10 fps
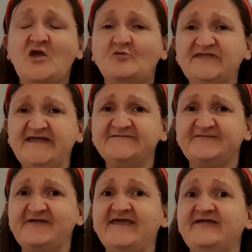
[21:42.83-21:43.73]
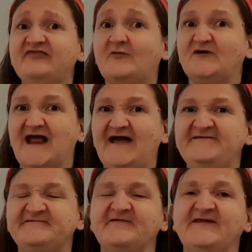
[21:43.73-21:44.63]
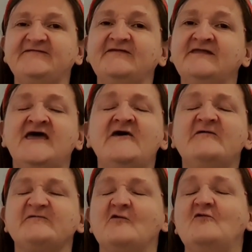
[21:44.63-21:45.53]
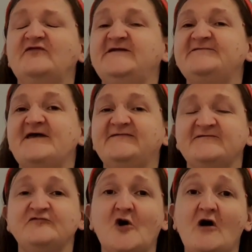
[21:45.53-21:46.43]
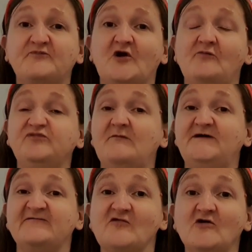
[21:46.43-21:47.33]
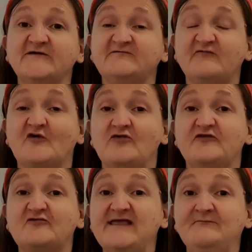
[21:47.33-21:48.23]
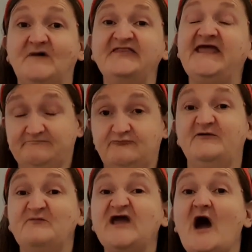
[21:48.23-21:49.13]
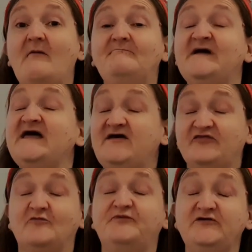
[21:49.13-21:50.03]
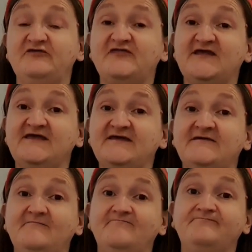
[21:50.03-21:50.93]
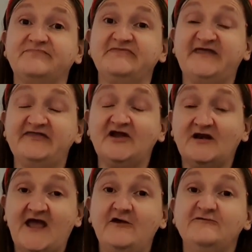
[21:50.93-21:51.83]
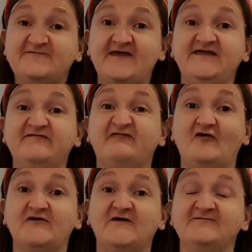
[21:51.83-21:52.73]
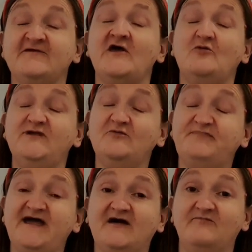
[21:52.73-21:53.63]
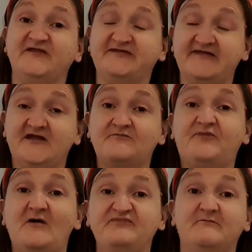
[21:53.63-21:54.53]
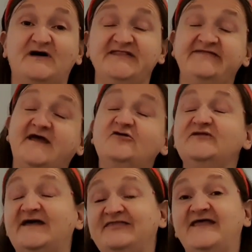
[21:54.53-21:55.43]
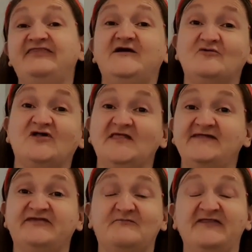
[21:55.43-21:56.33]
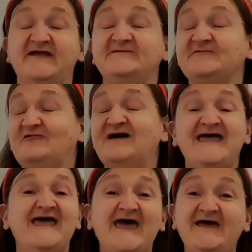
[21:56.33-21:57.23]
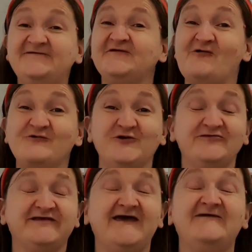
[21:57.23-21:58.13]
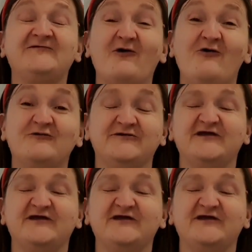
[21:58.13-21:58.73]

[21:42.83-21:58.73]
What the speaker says: We did say that we're isolating, so they said it's not a problem. As long as we've got the right money, when we come, they'll put the dinner outside for us. We'll pick up the dinner, pop the money down, and then they'll collect the money. So it's all good. It's all good.